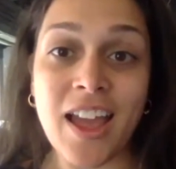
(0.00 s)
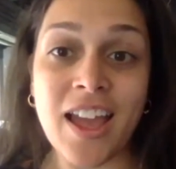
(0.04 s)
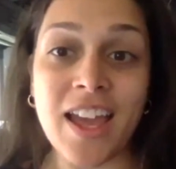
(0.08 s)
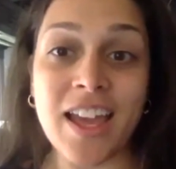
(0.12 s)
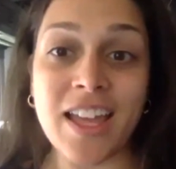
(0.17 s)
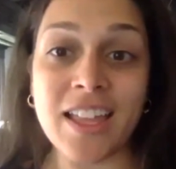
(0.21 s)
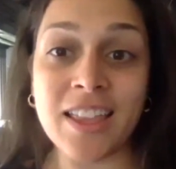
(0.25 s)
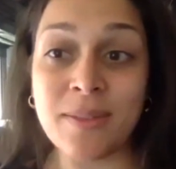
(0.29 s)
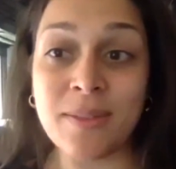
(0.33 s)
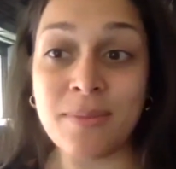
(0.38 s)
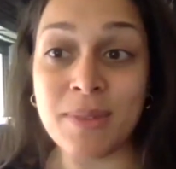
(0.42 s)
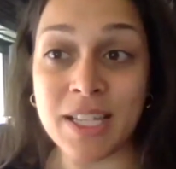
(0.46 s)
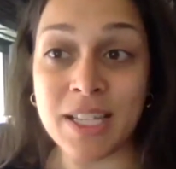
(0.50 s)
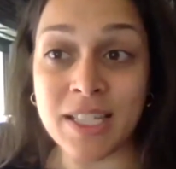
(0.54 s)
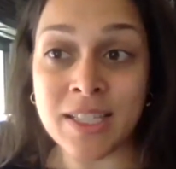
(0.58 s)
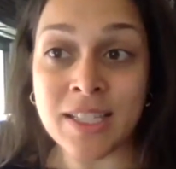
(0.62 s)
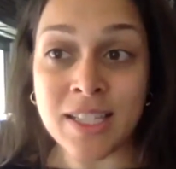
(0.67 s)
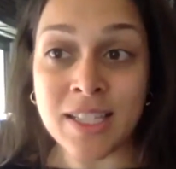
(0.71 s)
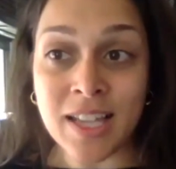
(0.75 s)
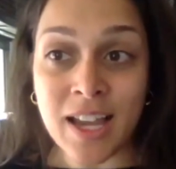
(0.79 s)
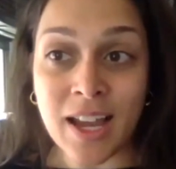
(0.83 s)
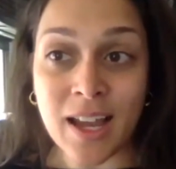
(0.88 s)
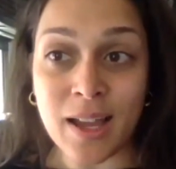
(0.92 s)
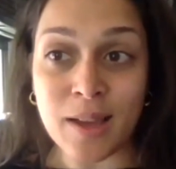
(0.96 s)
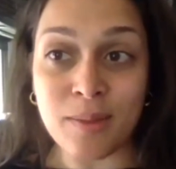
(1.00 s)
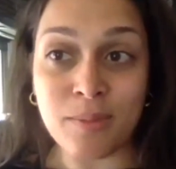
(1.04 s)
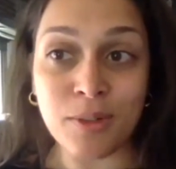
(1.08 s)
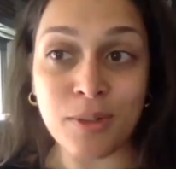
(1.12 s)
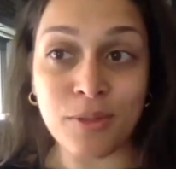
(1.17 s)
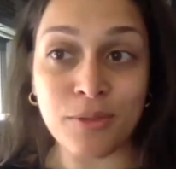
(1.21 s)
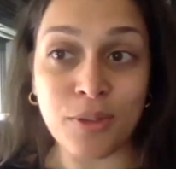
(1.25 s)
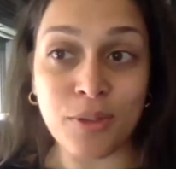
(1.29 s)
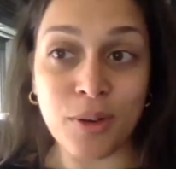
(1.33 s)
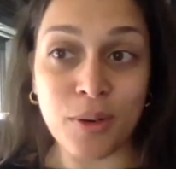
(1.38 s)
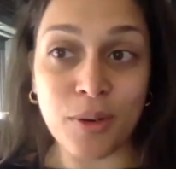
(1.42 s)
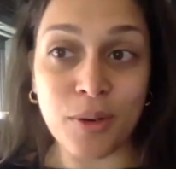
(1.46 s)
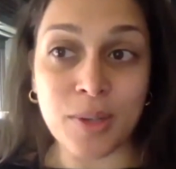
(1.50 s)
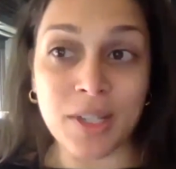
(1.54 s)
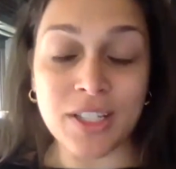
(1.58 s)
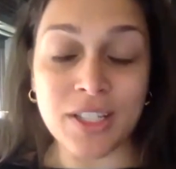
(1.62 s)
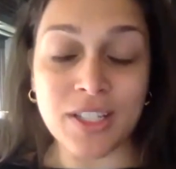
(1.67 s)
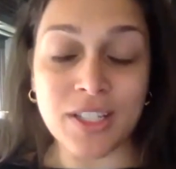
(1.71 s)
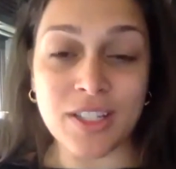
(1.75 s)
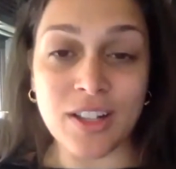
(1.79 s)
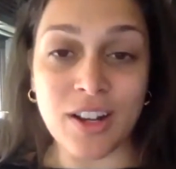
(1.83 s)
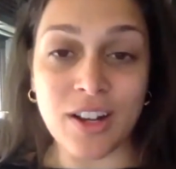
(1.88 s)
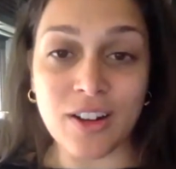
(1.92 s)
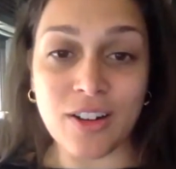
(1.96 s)
In the meantime, before we
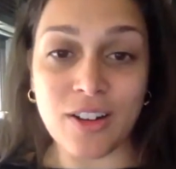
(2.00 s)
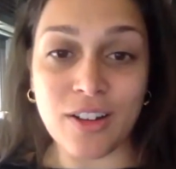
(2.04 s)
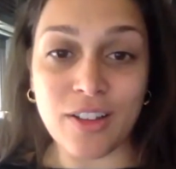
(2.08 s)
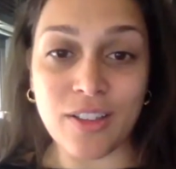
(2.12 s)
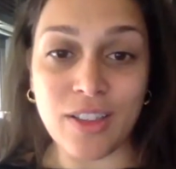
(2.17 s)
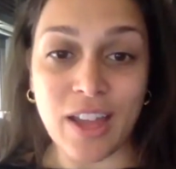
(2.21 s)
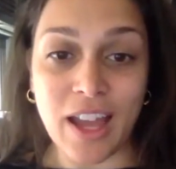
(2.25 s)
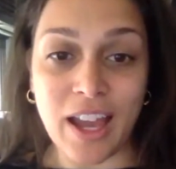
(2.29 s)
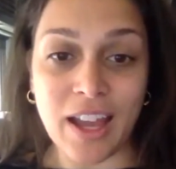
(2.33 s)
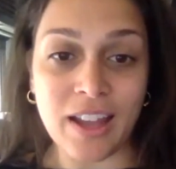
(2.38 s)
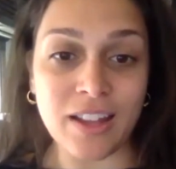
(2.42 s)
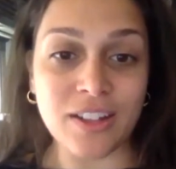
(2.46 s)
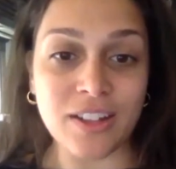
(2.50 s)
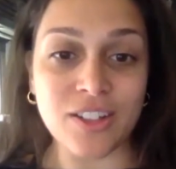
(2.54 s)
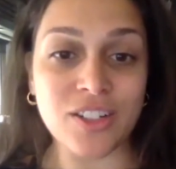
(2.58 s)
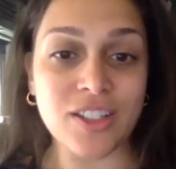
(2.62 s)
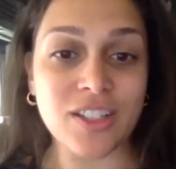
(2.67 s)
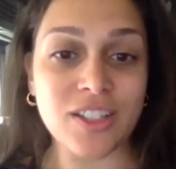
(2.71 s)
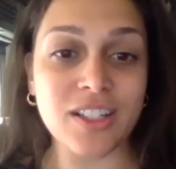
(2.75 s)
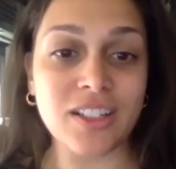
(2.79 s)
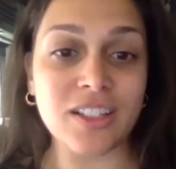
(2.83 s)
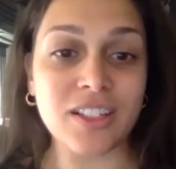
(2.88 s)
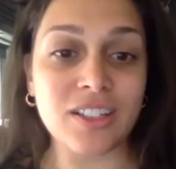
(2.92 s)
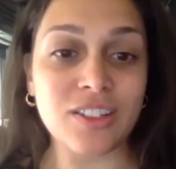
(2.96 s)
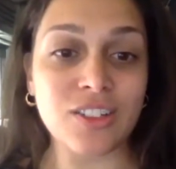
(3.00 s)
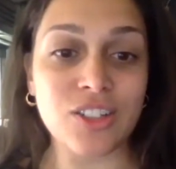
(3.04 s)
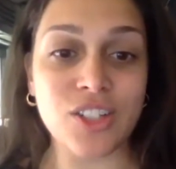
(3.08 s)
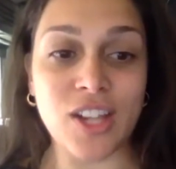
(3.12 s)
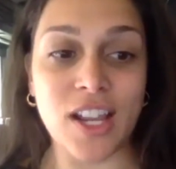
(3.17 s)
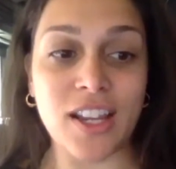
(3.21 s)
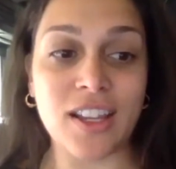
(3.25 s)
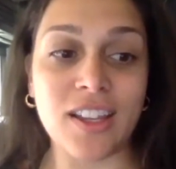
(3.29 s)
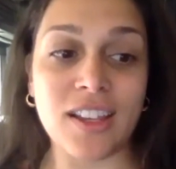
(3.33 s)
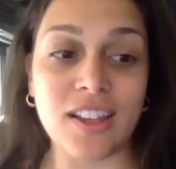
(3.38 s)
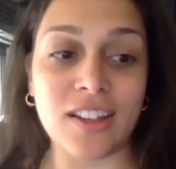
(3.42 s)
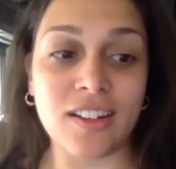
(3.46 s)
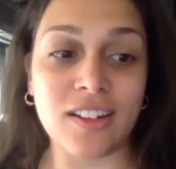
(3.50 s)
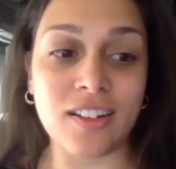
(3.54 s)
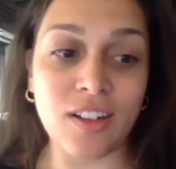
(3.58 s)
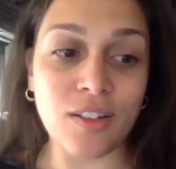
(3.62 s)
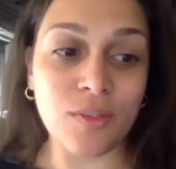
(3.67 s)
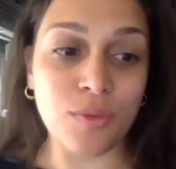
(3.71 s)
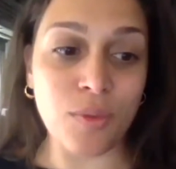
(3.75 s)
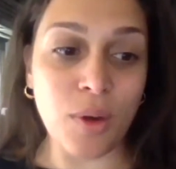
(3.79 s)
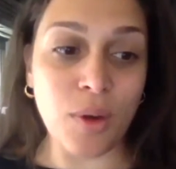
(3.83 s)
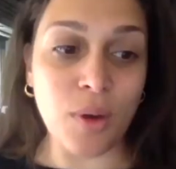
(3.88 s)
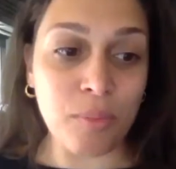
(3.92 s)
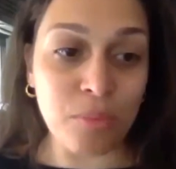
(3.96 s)
start all that, just a little check-in
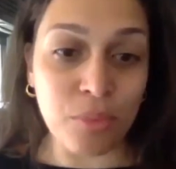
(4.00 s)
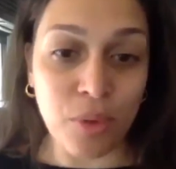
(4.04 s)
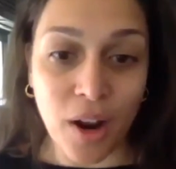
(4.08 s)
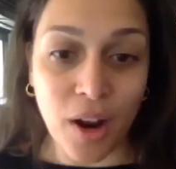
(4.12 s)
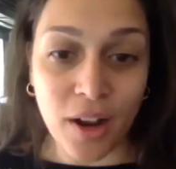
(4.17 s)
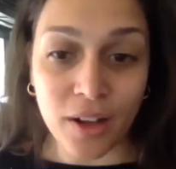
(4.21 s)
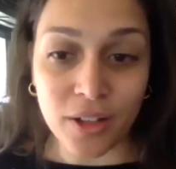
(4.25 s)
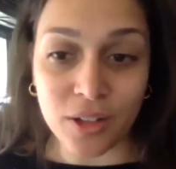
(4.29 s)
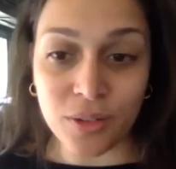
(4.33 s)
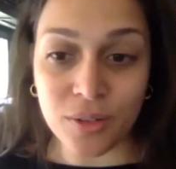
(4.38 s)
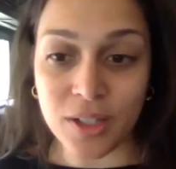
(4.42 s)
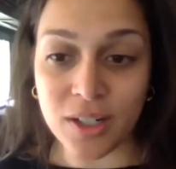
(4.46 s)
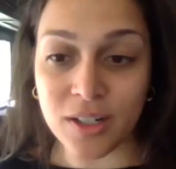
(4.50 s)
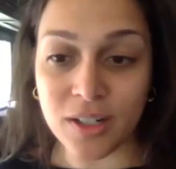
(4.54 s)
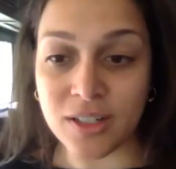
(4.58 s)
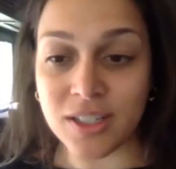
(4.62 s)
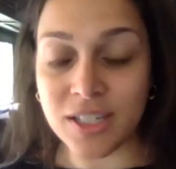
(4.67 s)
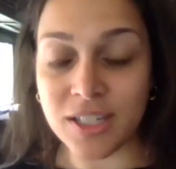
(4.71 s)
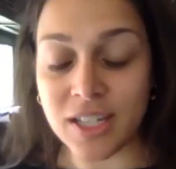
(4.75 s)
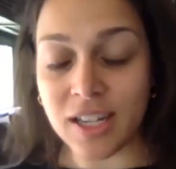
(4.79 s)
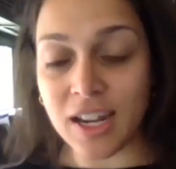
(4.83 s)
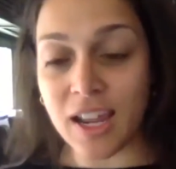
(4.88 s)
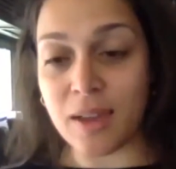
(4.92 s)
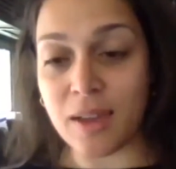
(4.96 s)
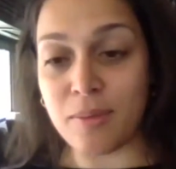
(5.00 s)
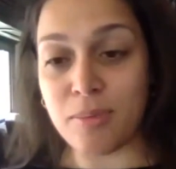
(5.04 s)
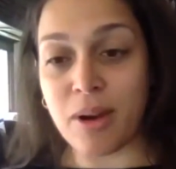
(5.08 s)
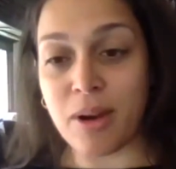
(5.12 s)
of what brought you here today.